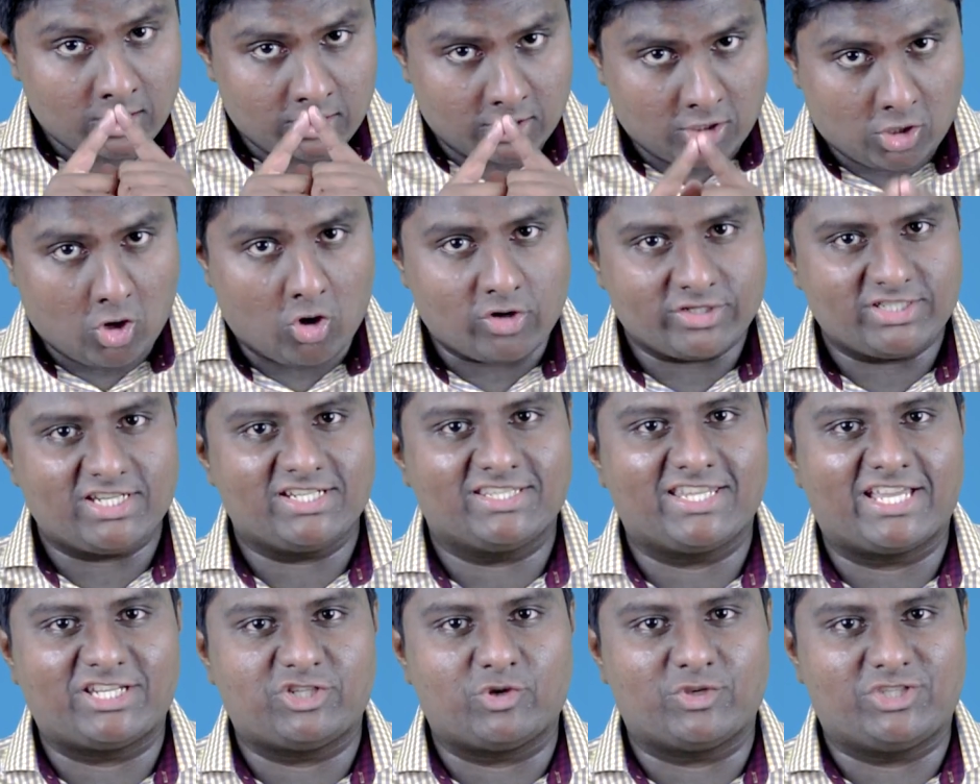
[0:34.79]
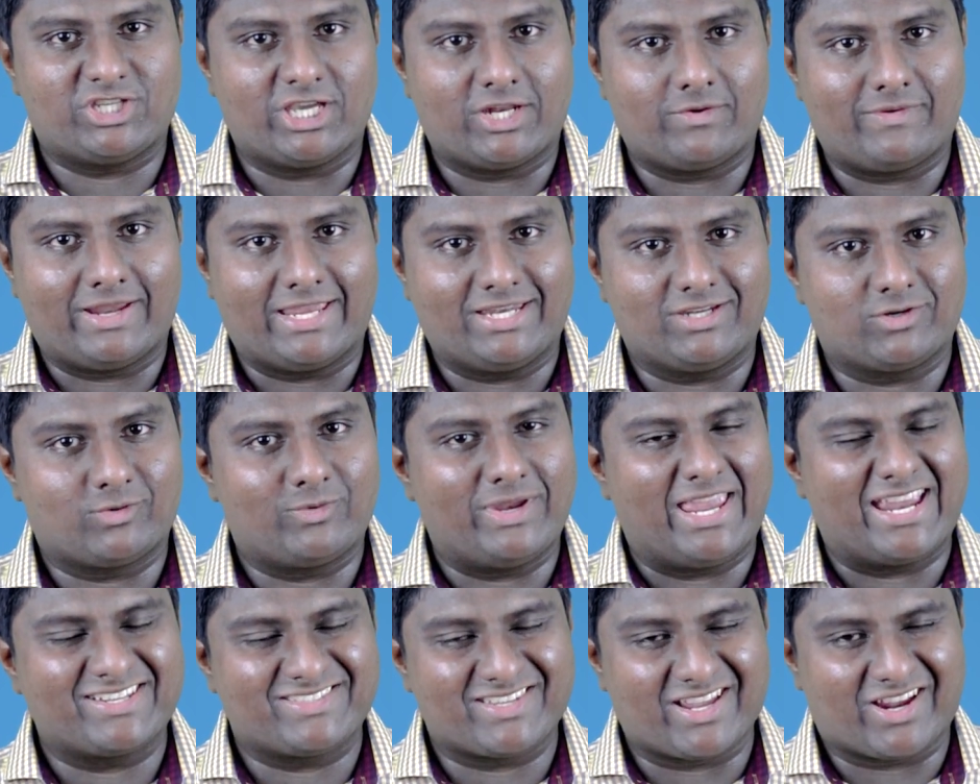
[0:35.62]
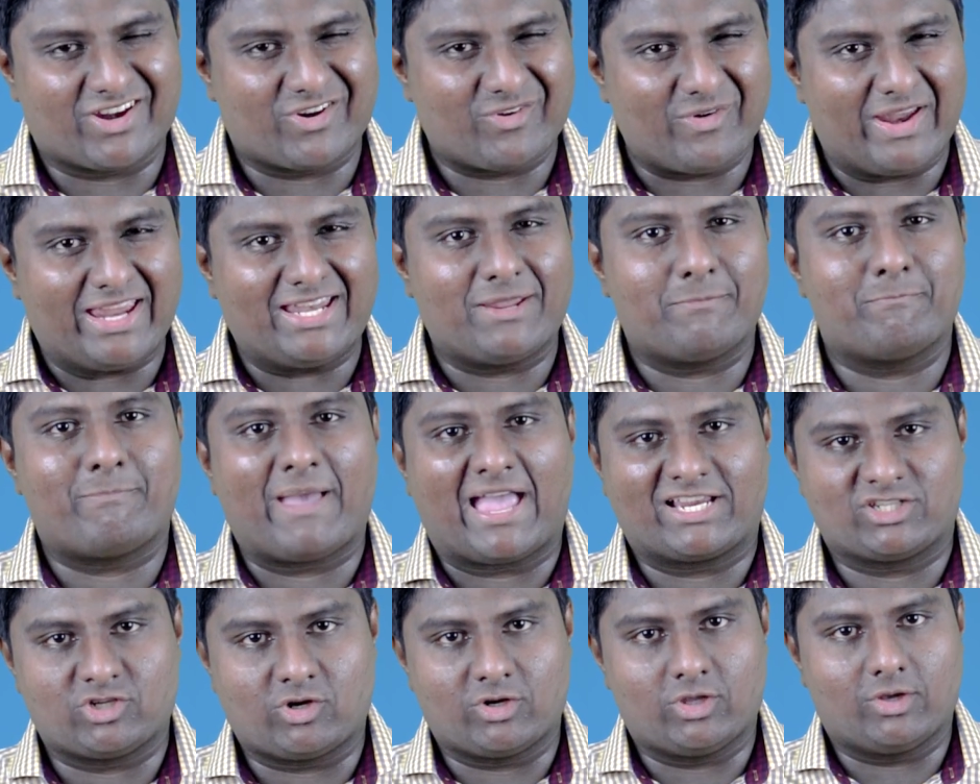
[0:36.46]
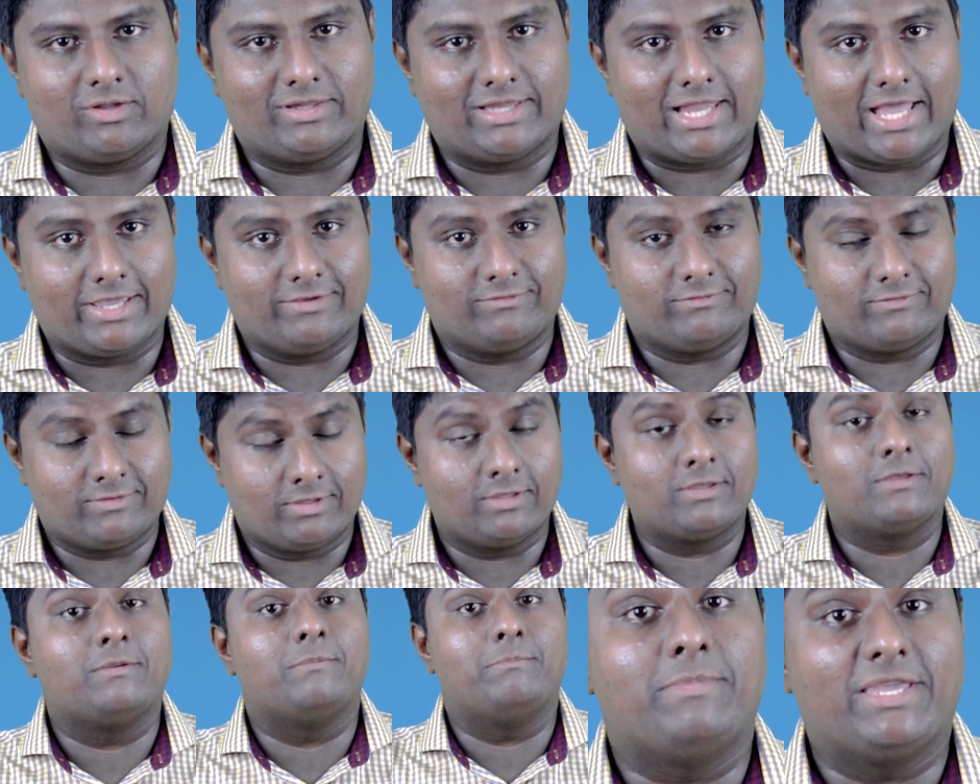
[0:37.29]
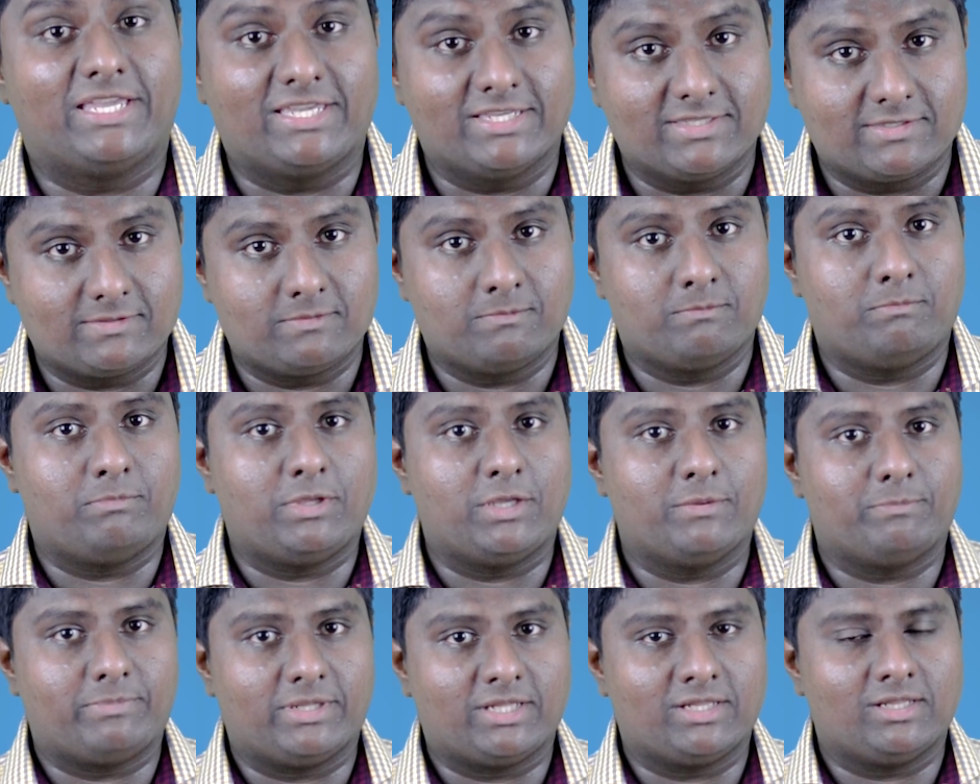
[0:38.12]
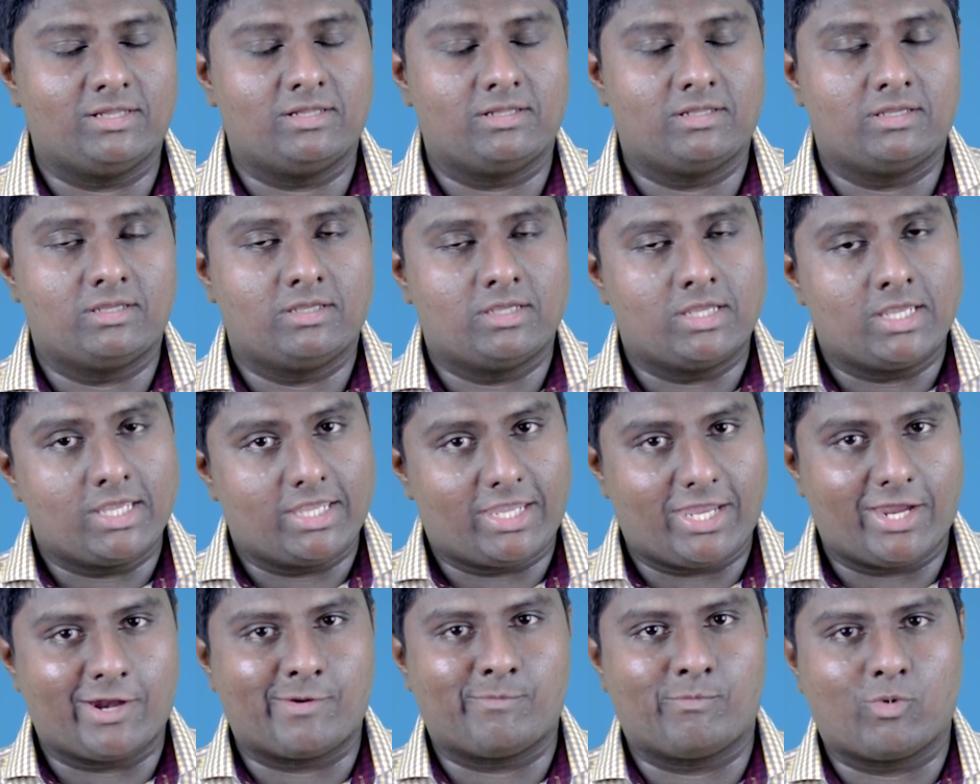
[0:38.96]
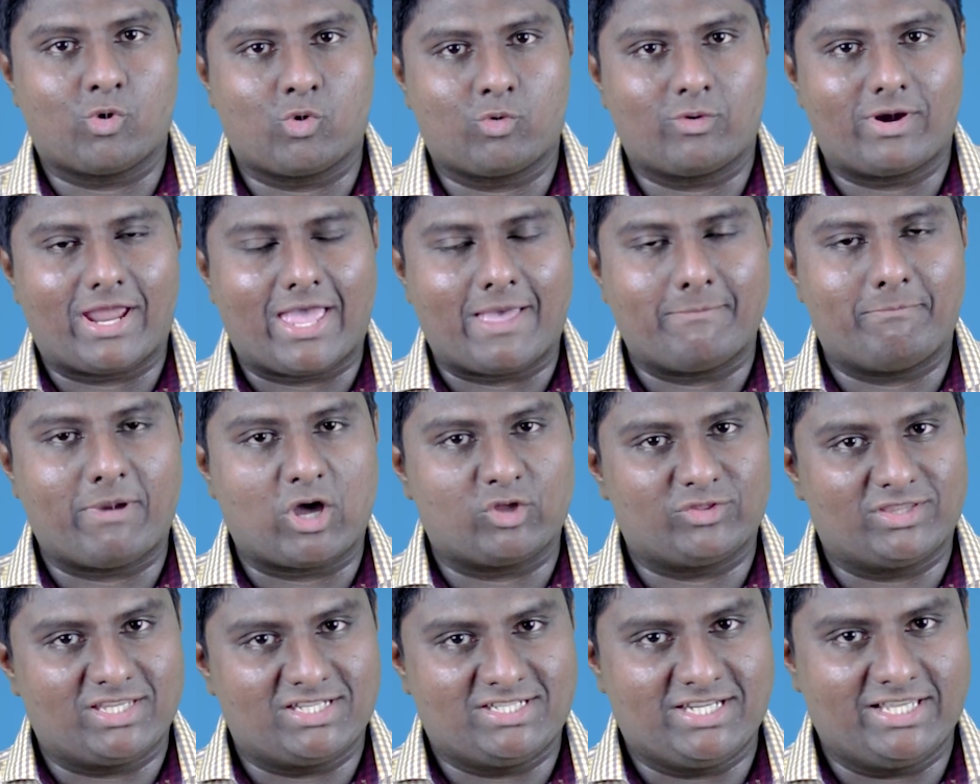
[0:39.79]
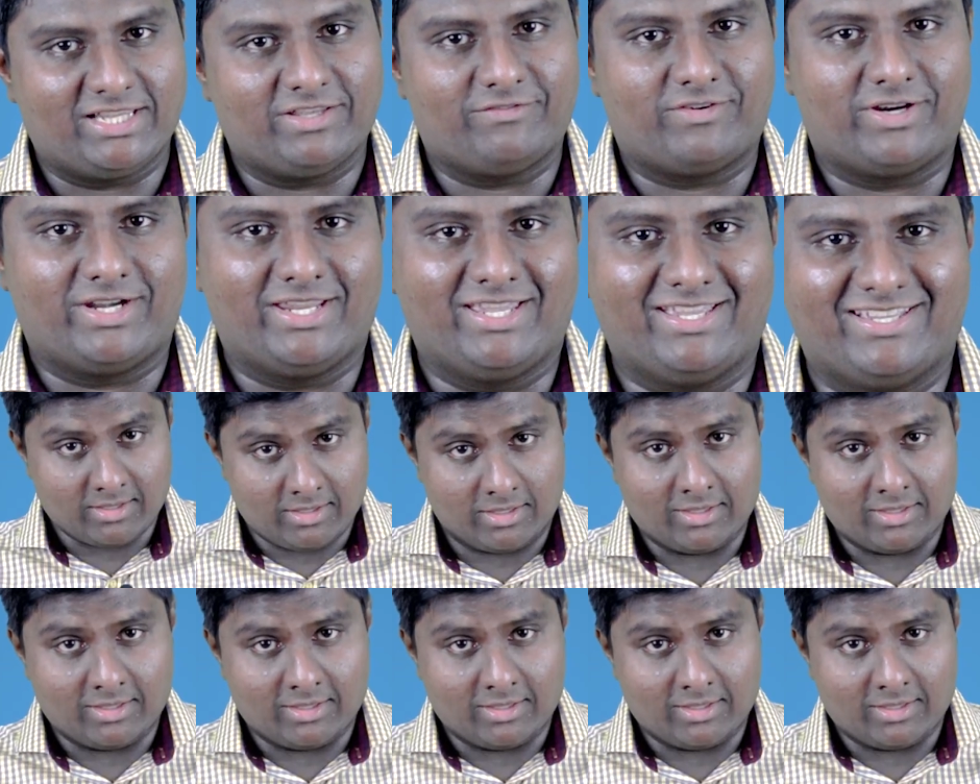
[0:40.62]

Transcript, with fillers: The content that you generate creates a great impact on your life because people care more about the delivery.